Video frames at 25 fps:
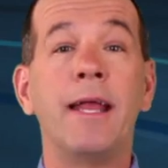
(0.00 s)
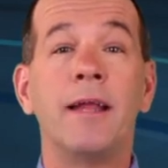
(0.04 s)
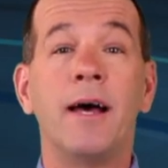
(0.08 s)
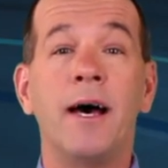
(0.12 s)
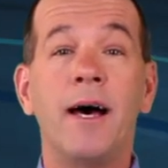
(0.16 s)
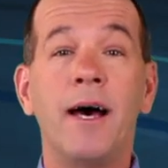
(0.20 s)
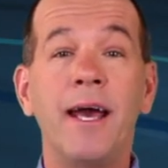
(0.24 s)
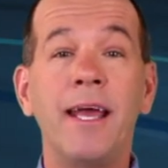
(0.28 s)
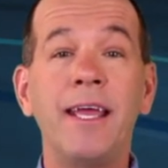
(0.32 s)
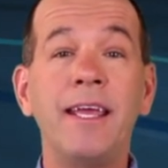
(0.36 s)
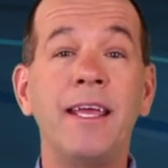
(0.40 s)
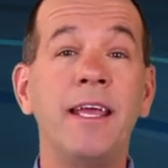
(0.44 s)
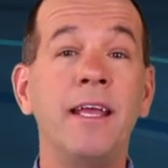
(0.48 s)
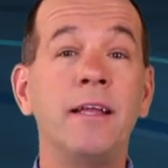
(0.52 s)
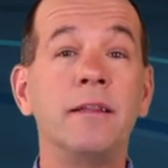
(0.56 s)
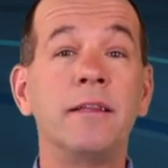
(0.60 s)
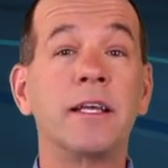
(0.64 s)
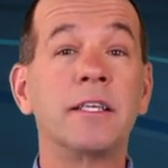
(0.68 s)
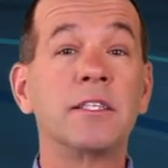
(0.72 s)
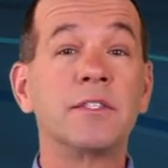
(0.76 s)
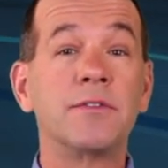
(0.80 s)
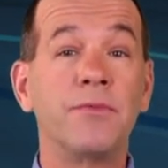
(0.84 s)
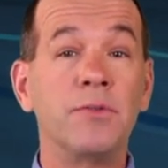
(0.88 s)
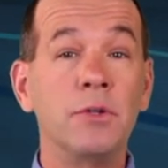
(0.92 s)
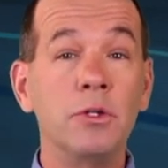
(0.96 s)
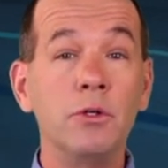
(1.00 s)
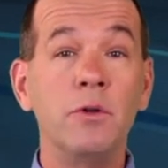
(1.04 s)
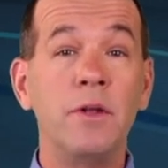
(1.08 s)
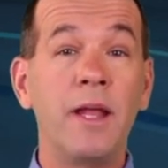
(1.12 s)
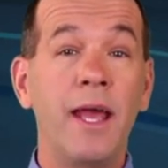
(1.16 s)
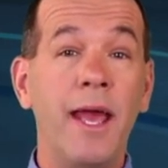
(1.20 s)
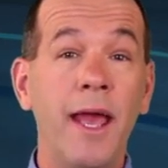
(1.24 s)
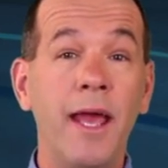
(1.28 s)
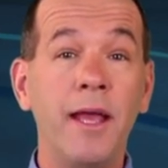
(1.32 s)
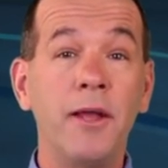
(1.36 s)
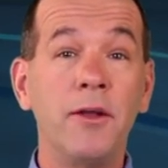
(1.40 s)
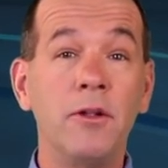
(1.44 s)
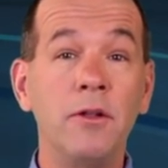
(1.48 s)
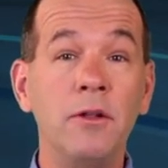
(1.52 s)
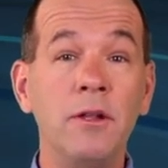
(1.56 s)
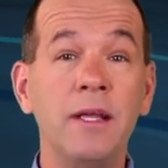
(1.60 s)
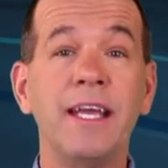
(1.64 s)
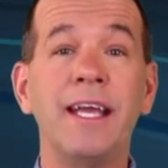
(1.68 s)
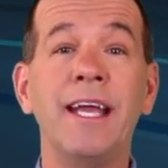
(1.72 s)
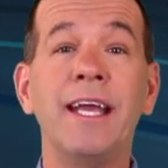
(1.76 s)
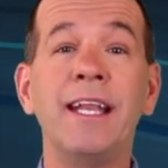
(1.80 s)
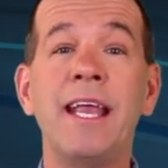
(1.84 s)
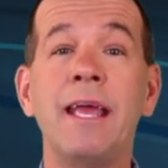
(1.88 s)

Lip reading: and high helix flute angle